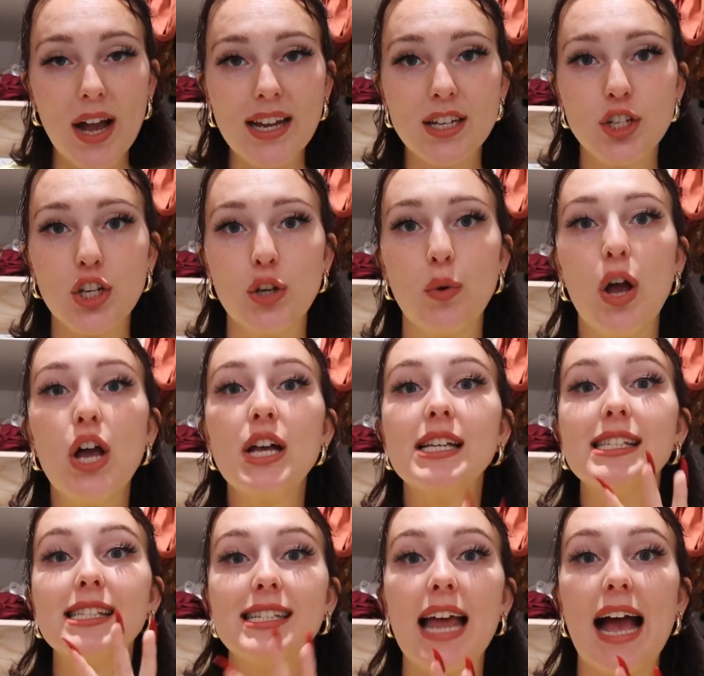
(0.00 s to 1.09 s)
one to
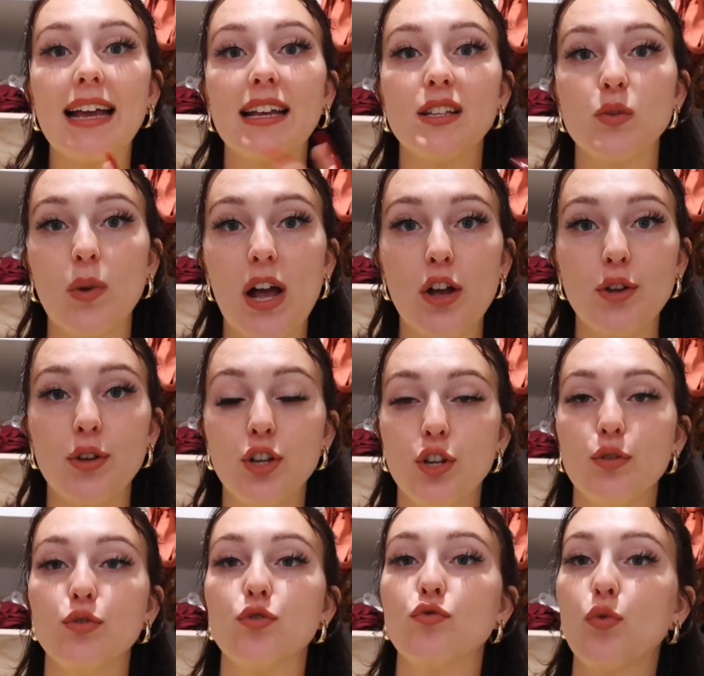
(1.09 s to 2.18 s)
stack as well. You
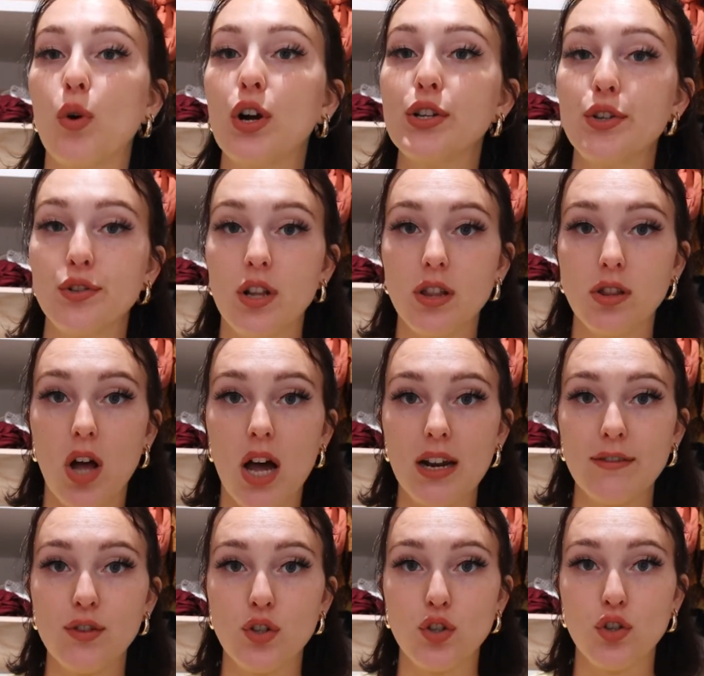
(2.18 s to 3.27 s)
can use drawers. There's a lot
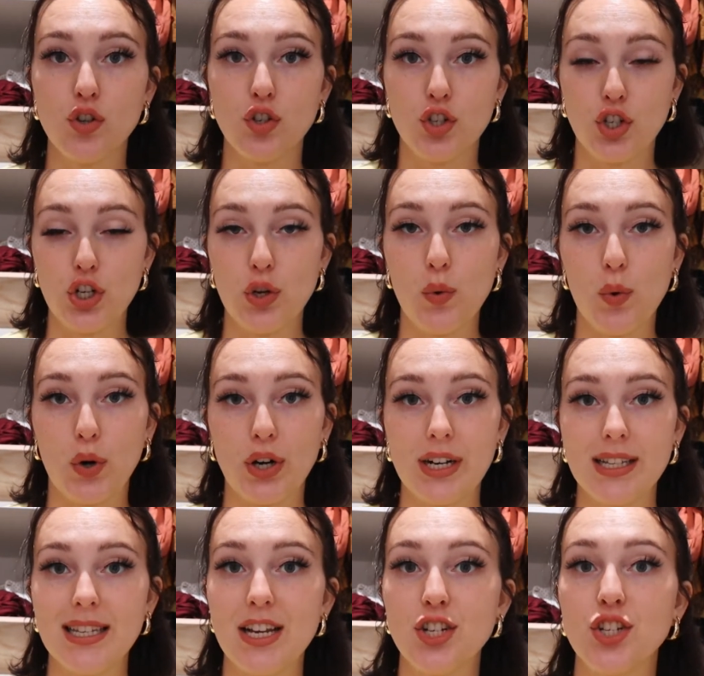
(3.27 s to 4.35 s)
of shoe
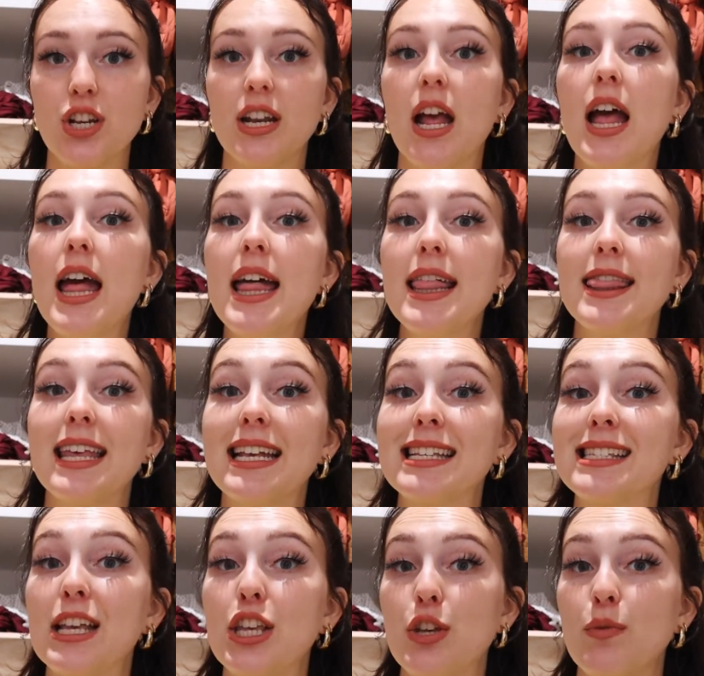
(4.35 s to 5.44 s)
organization
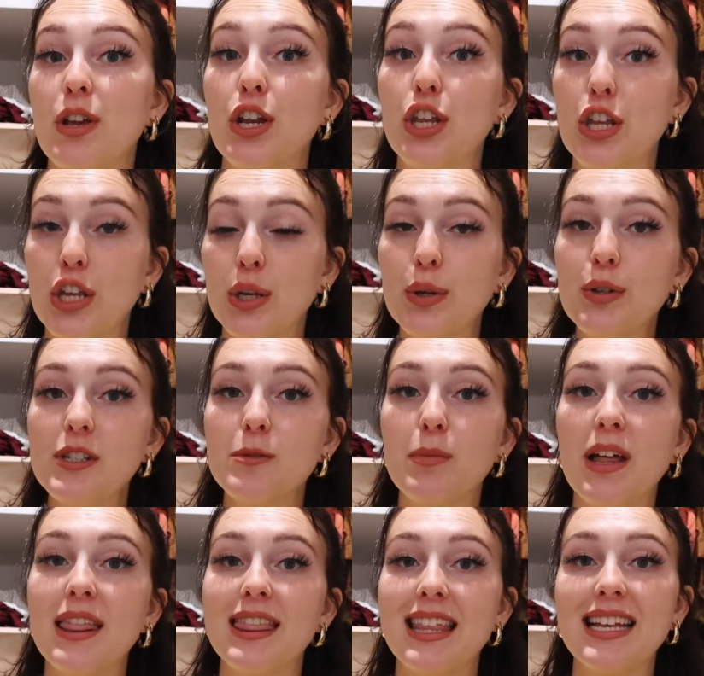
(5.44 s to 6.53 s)
things that you can use,
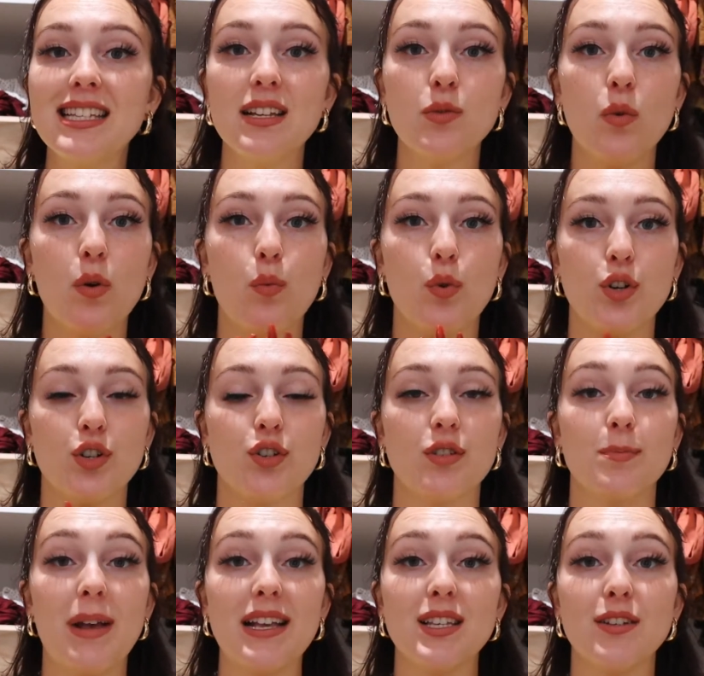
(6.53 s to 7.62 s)
but this is what
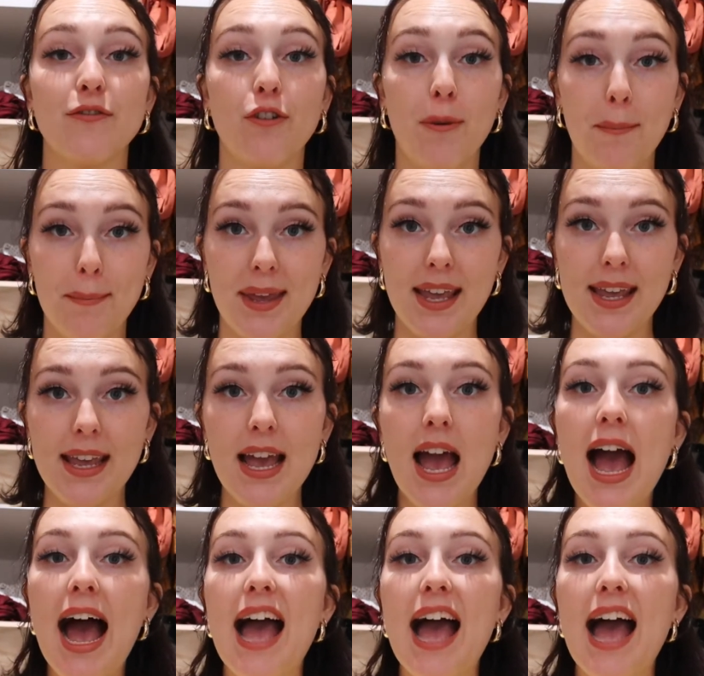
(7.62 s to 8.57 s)
works best for me.